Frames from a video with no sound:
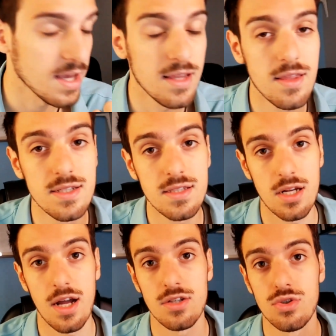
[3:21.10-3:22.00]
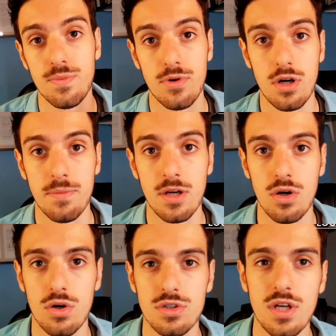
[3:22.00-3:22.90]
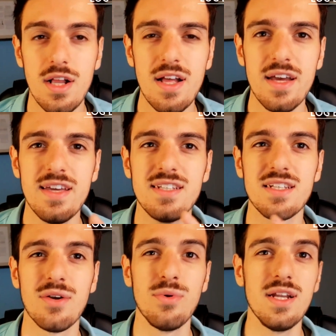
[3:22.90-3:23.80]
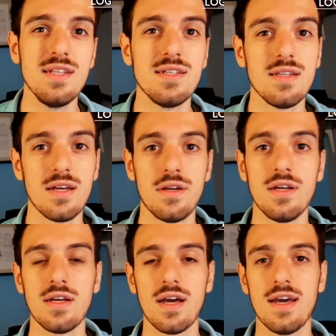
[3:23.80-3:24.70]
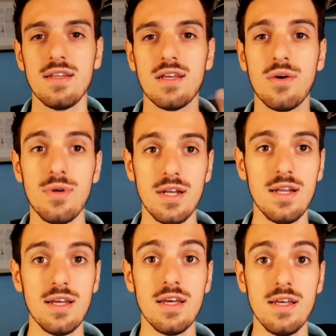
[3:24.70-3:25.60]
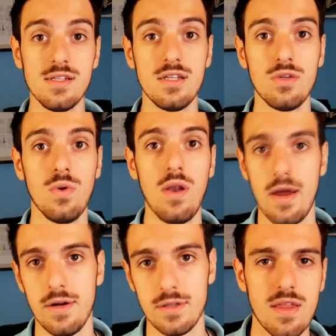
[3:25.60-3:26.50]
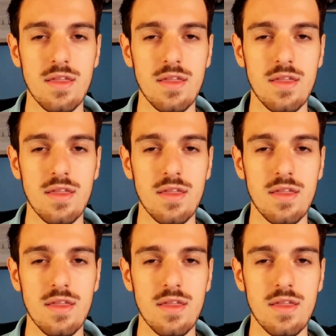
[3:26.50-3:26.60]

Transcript: and the structure programming course is really generic and really easy to learn.